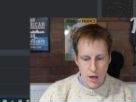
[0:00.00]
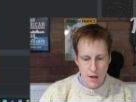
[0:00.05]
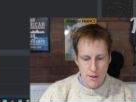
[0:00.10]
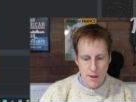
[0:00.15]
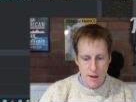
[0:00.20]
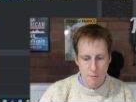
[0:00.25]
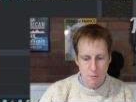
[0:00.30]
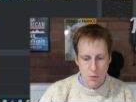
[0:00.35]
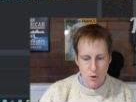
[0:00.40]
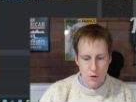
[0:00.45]

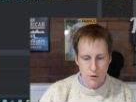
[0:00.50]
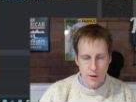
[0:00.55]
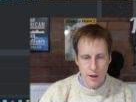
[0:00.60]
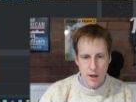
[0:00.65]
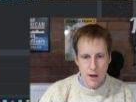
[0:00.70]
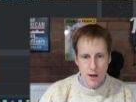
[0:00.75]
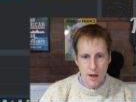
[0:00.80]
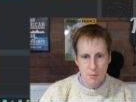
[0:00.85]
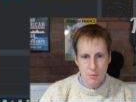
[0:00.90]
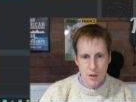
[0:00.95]
and then put
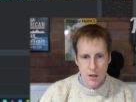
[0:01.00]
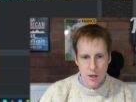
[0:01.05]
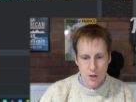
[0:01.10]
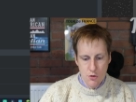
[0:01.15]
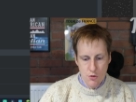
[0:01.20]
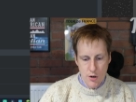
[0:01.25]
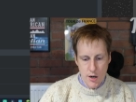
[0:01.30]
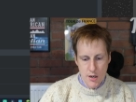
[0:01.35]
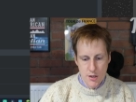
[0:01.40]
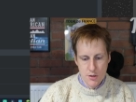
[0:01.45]
the IP
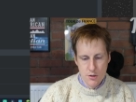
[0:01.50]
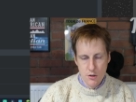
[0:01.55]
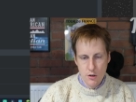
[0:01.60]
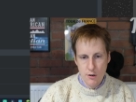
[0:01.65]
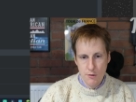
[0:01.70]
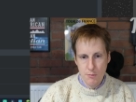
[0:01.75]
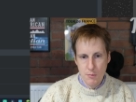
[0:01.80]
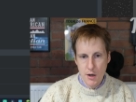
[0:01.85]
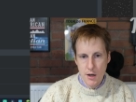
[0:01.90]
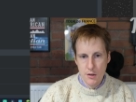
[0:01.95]
address
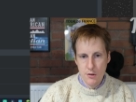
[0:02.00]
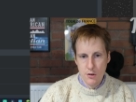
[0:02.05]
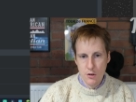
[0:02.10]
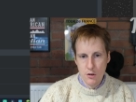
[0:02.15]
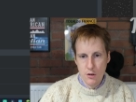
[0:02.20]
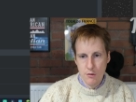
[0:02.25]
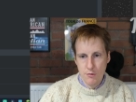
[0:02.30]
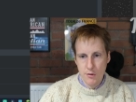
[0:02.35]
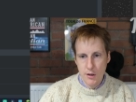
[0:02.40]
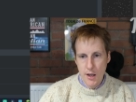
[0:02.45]
of my
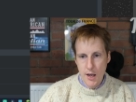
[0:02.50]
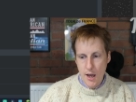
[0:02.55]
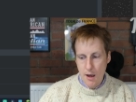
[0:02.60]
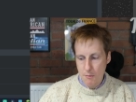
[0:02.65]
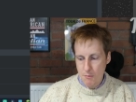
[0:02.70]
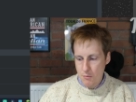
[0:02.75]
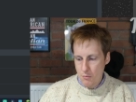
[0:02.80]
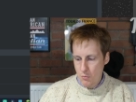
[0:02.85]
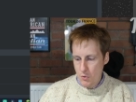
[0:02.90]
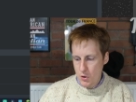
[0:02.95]
Docker
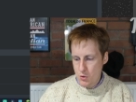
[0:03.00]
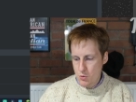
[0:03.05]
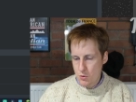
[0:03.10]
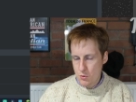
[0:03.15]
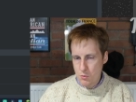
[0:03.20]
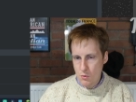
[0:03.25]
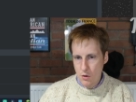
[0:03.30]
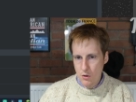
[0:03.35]
VM, which was